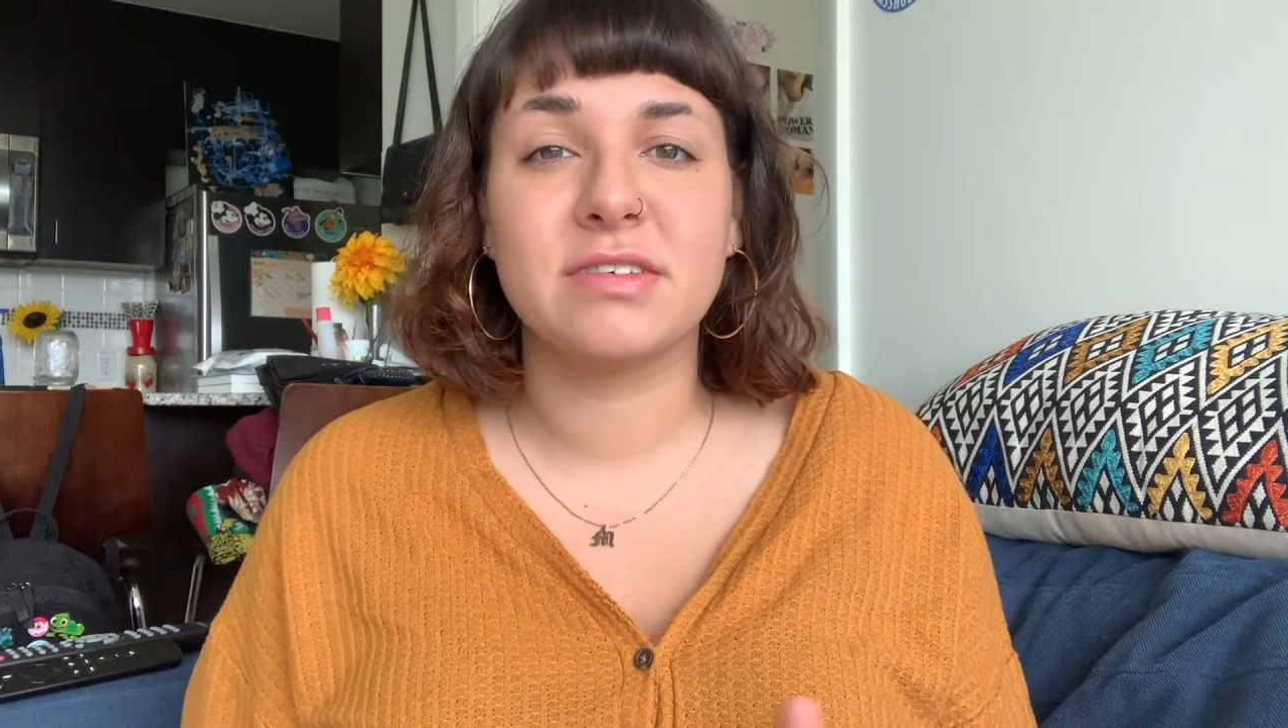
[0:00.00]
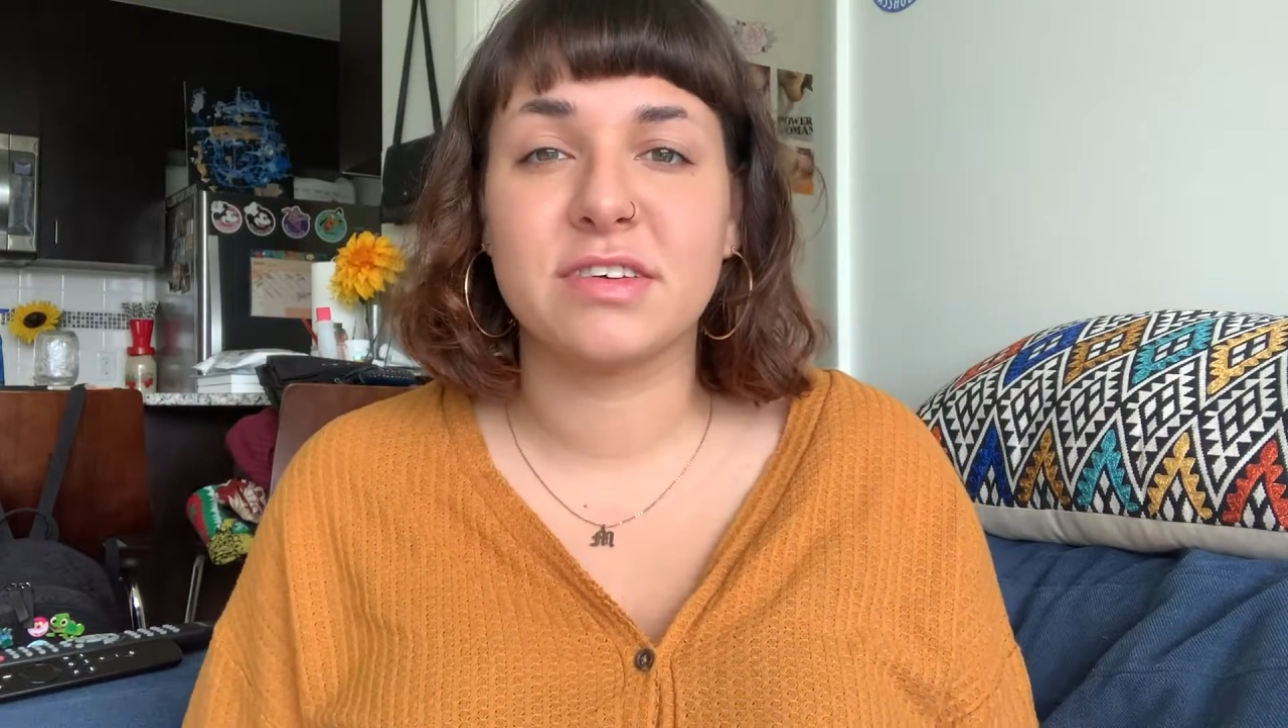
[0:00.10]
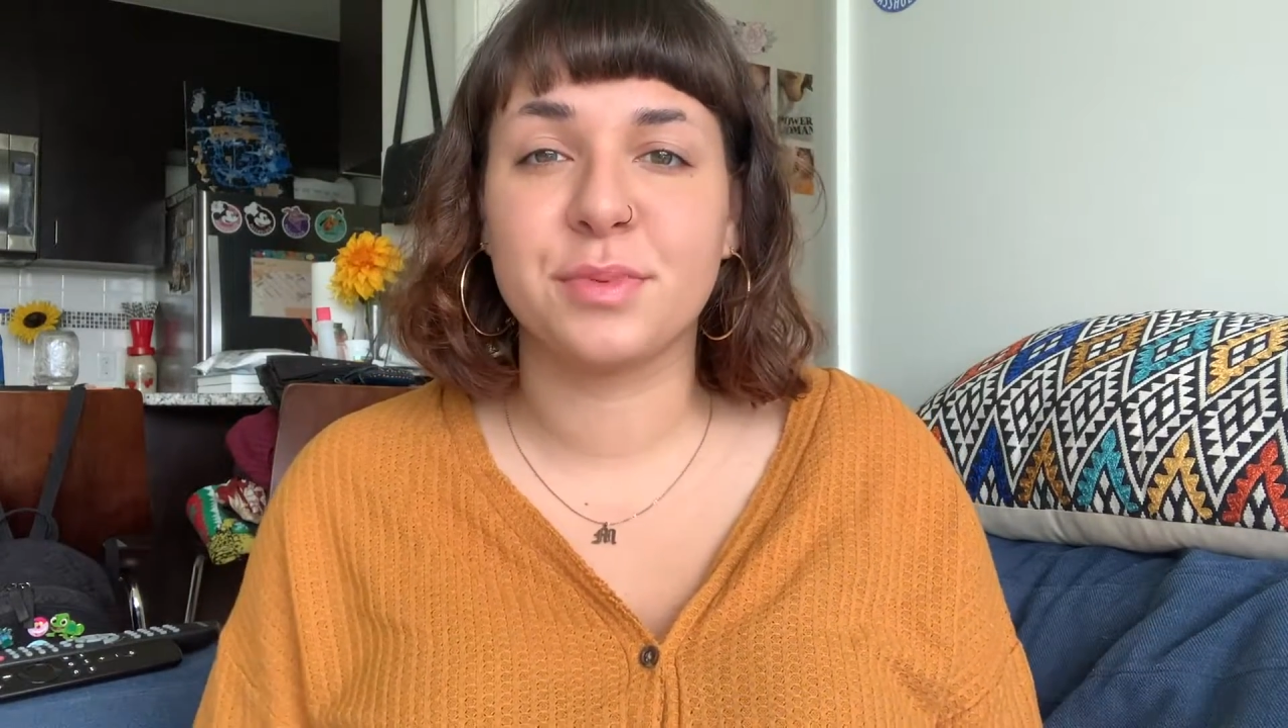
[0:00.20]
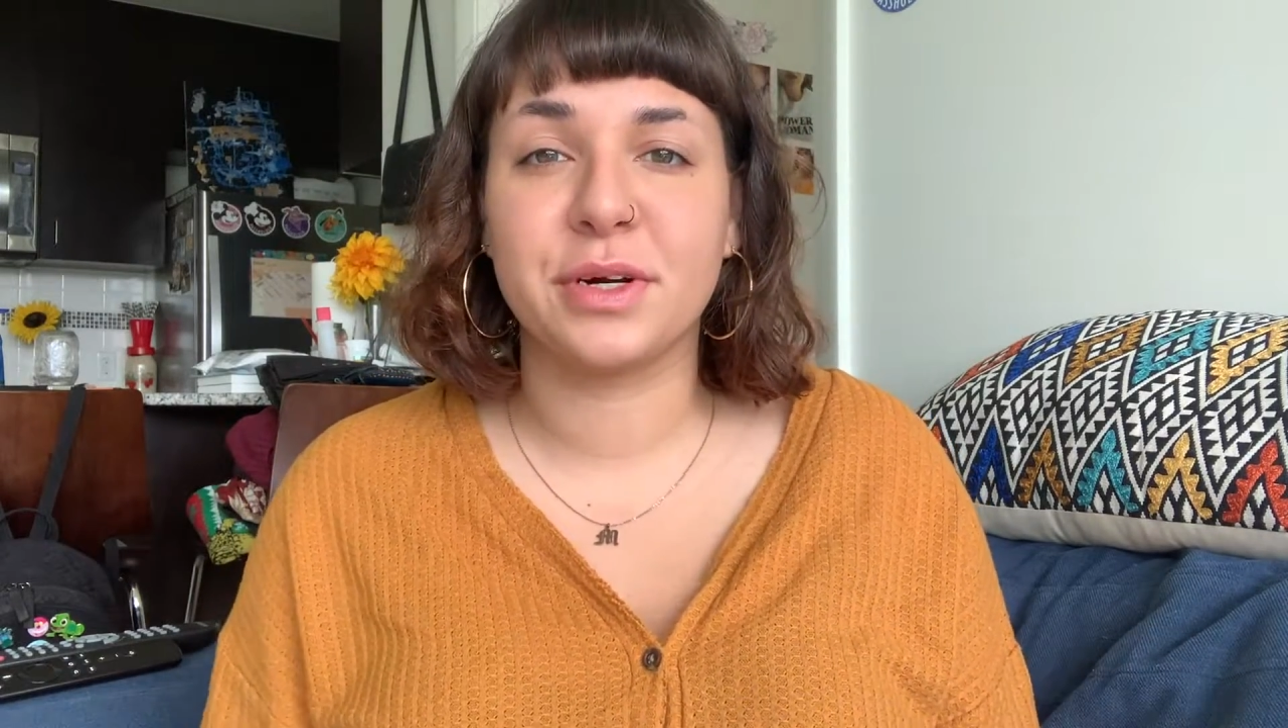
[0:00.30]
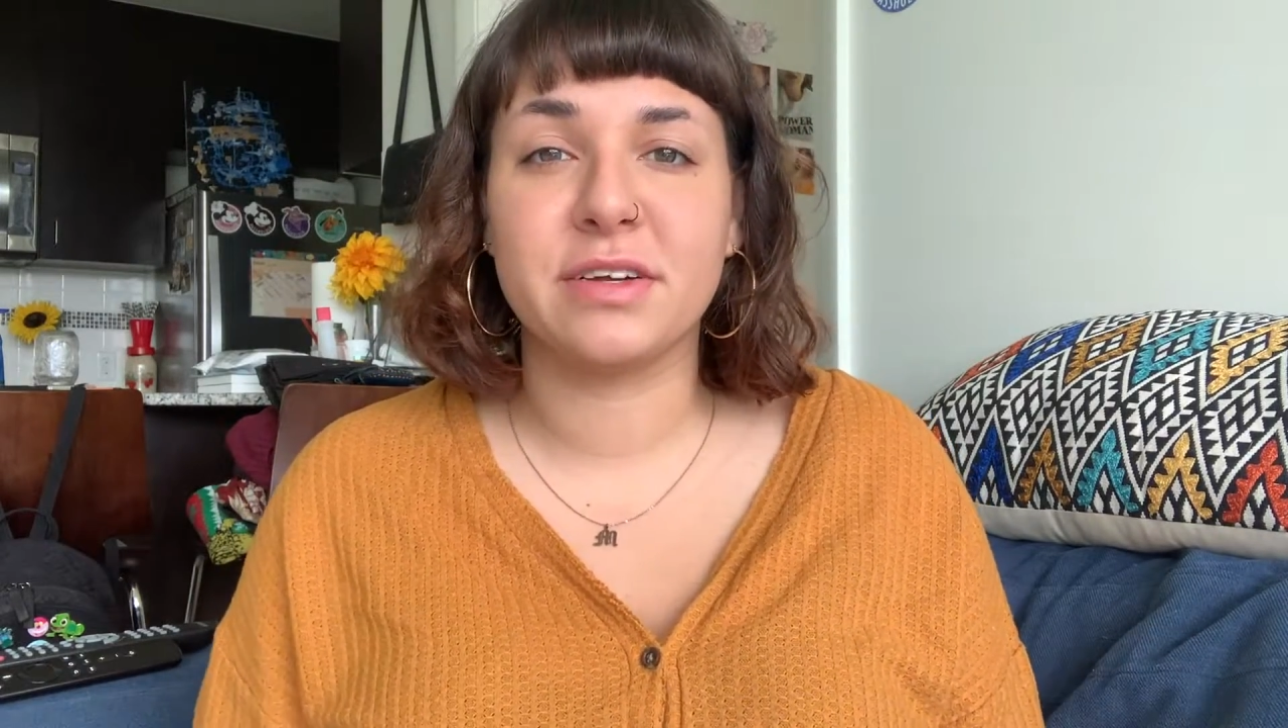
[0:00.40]

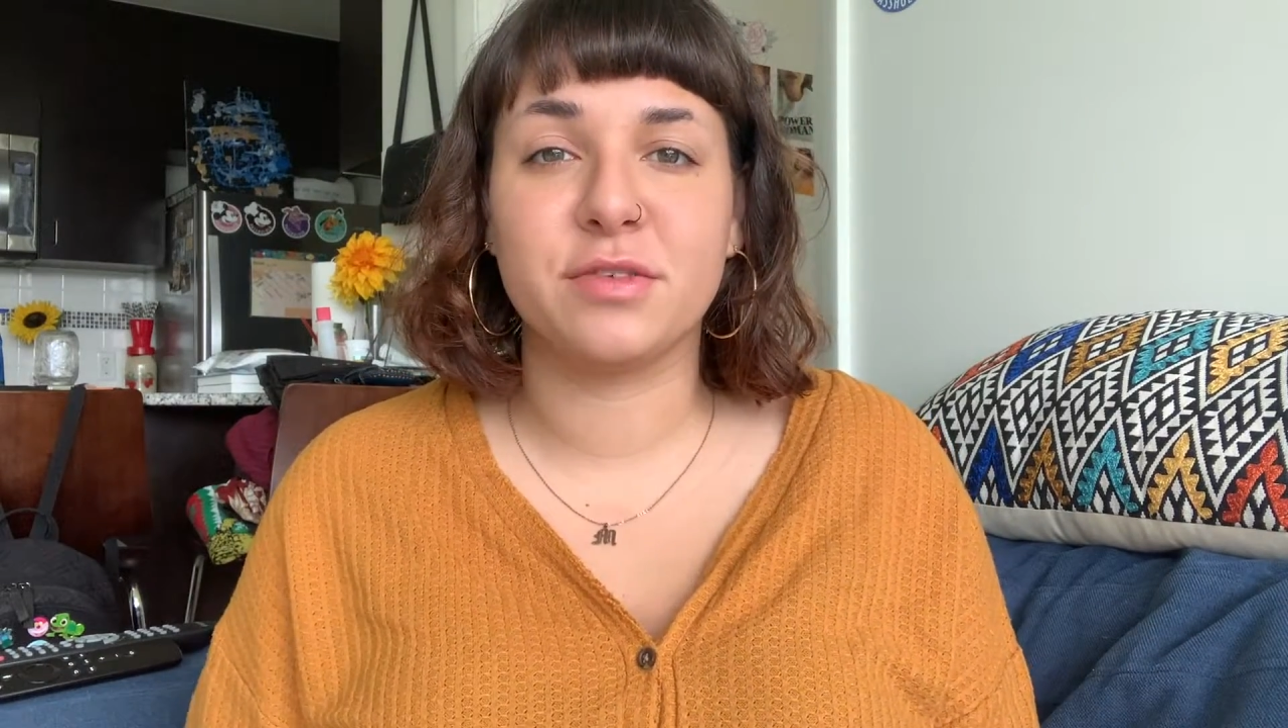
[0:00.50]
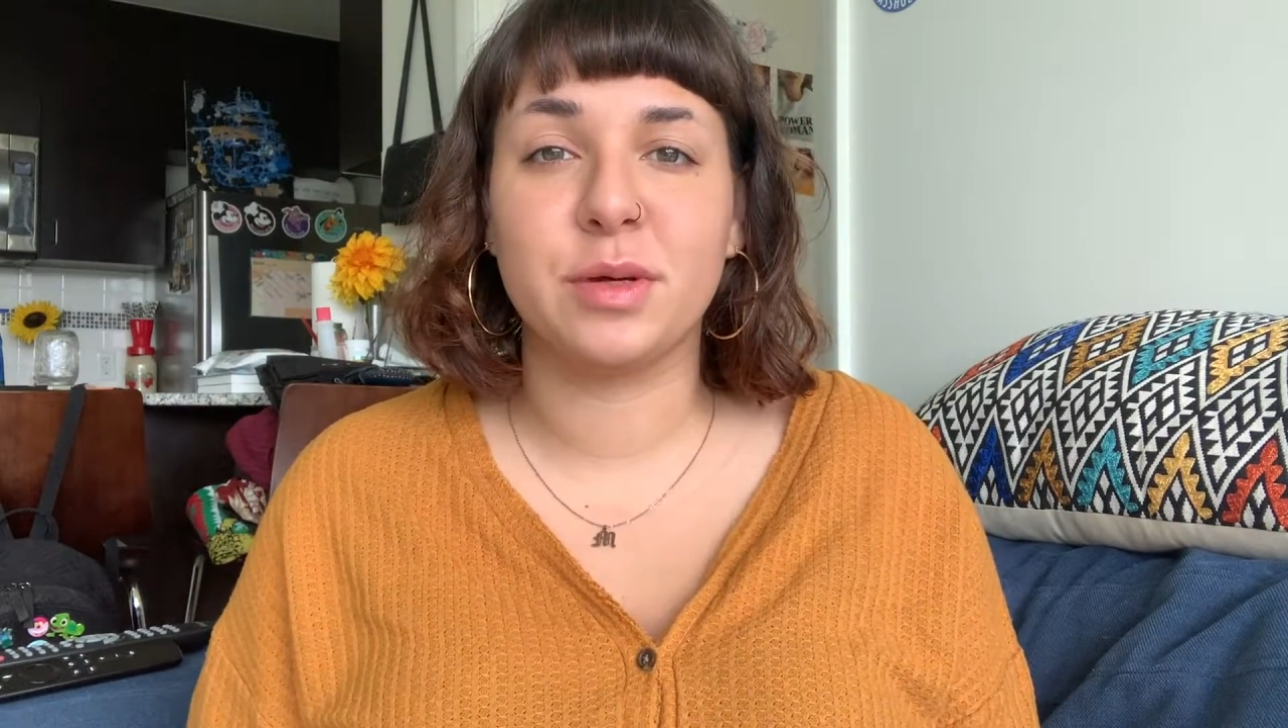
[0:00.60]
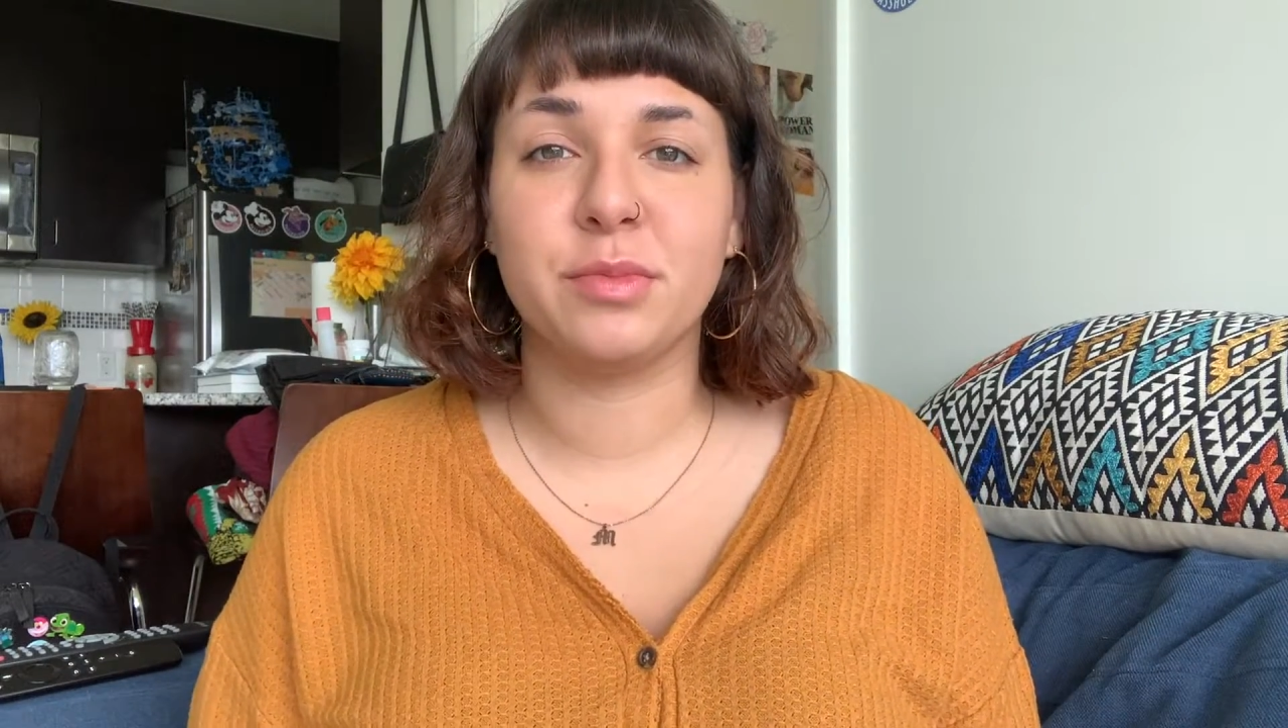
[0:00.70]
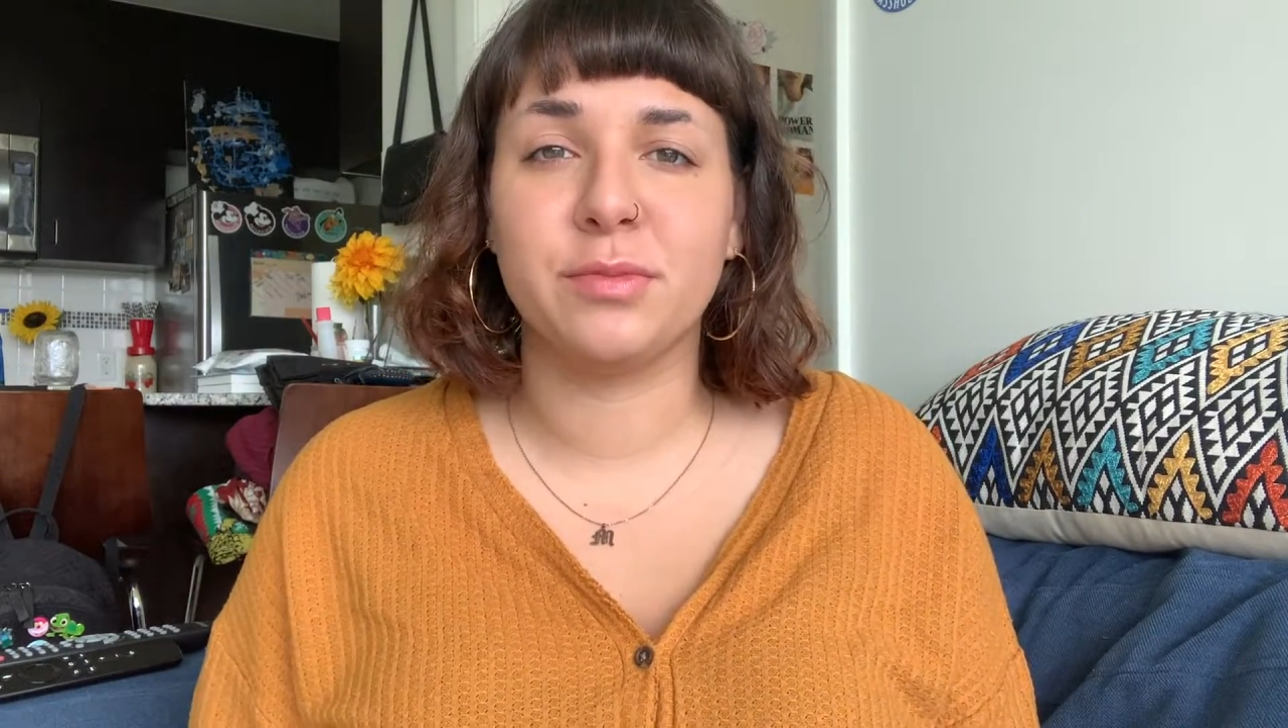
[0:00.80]
experienced people